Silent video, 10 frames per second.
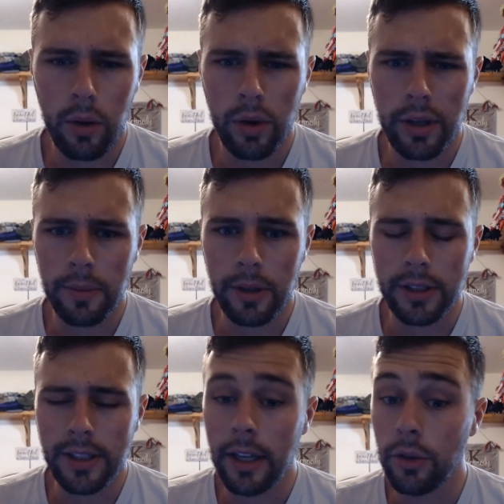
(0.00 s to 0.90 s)
one that I'm going to
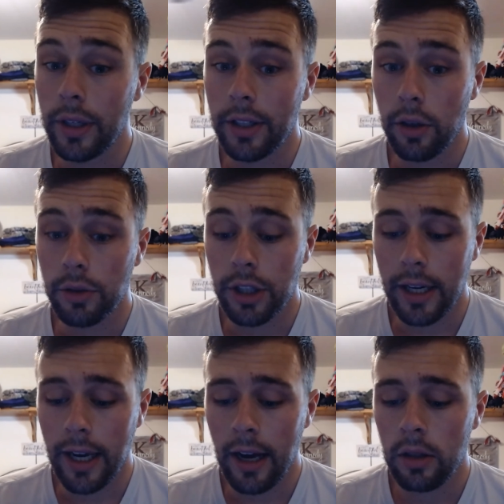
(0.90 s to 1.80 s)
say you need to go
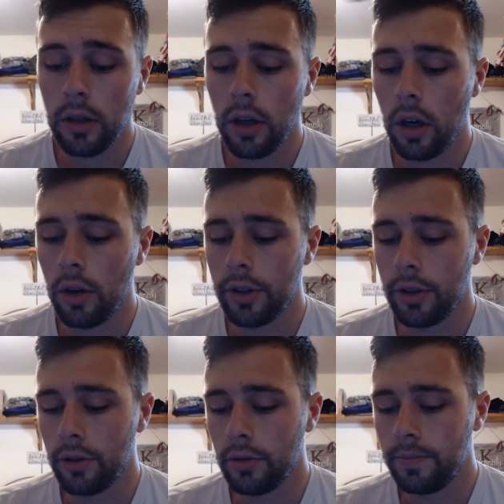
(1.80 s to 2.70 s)
check out,
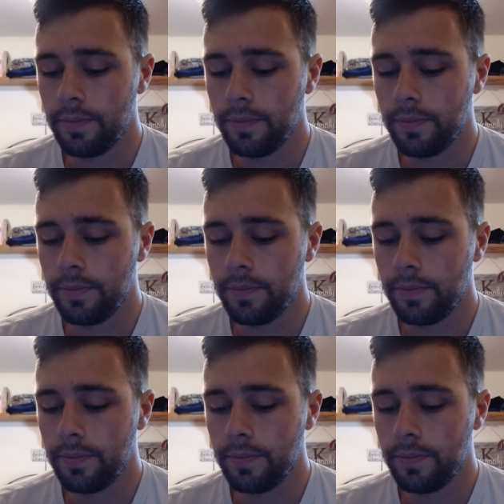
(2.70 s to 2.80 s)
although